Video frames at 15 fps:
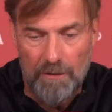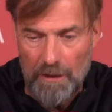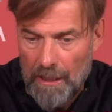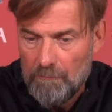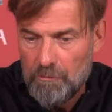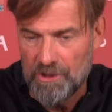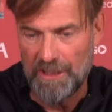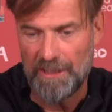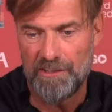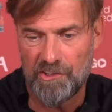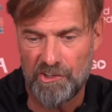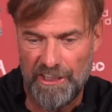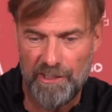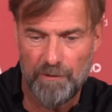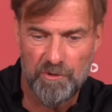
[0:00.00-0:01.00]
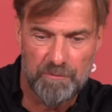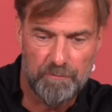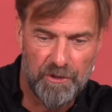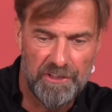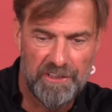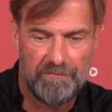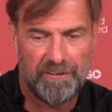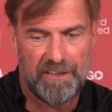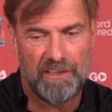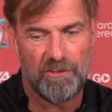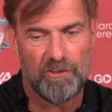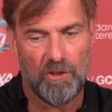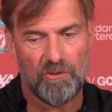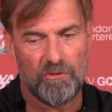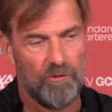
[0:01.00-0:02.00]
Yeah, I would say in the stadium it's pretty
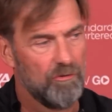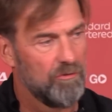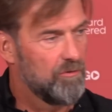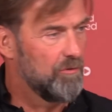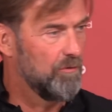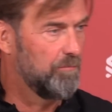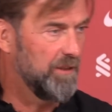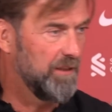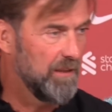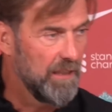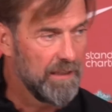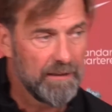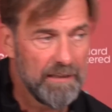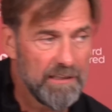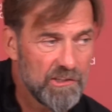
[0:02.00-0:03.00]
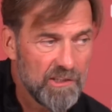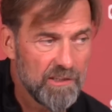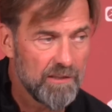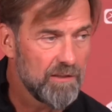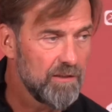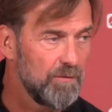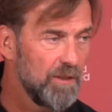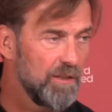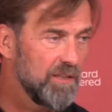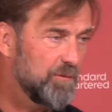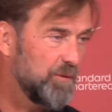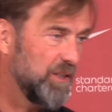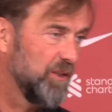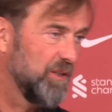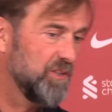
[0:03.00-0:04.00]
difficult not to be like this, to be
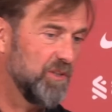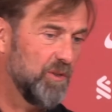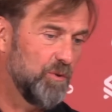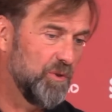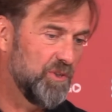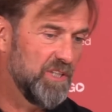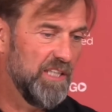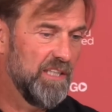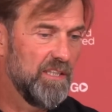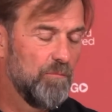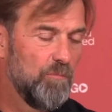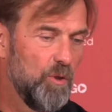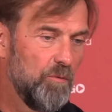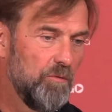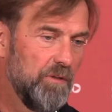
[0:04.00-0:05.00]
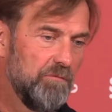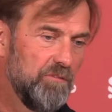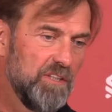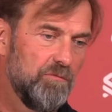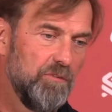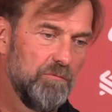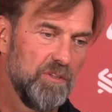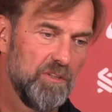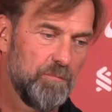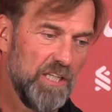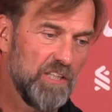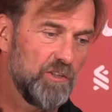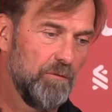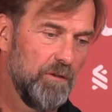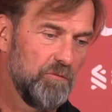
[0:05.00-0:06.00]
honest, because you could see it in a moment when we
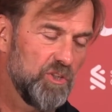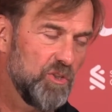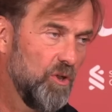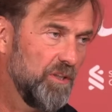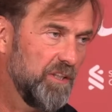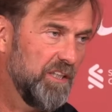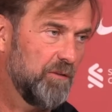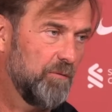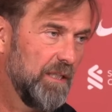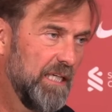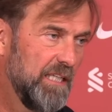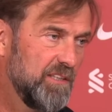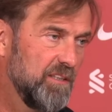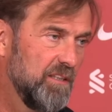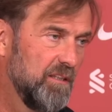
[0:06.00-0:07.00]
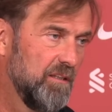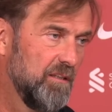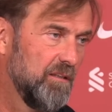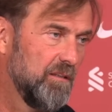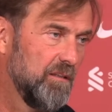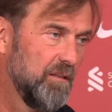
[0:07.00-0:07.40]
scored the equalizer,